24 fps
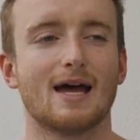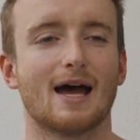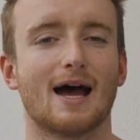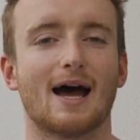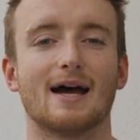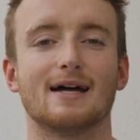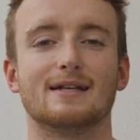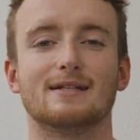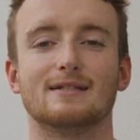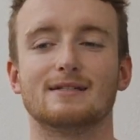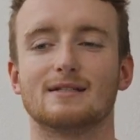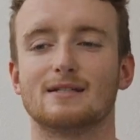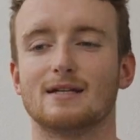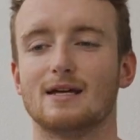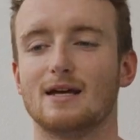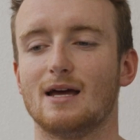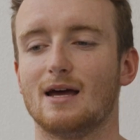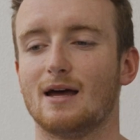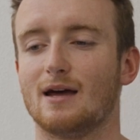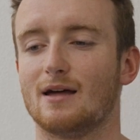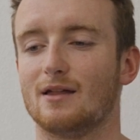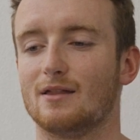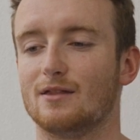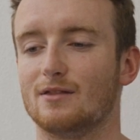And
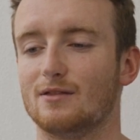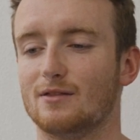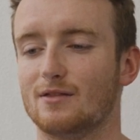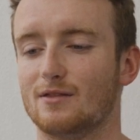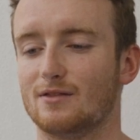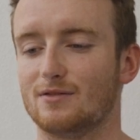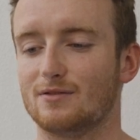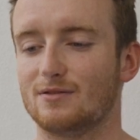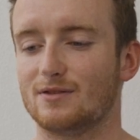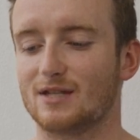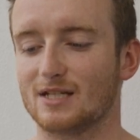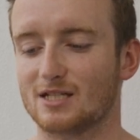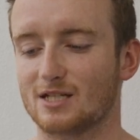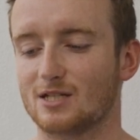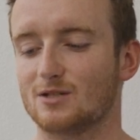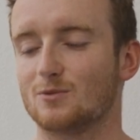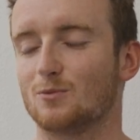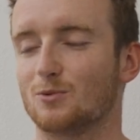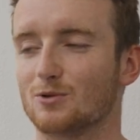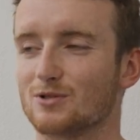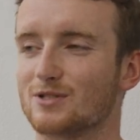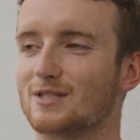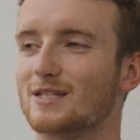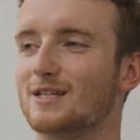this is
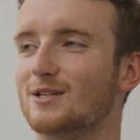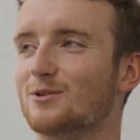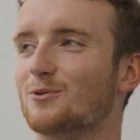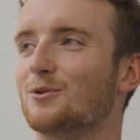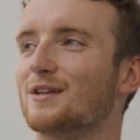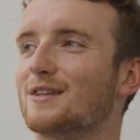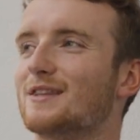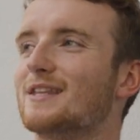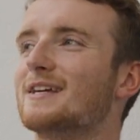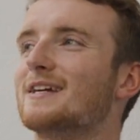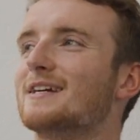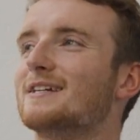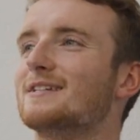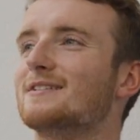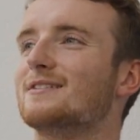what's the annoying thing,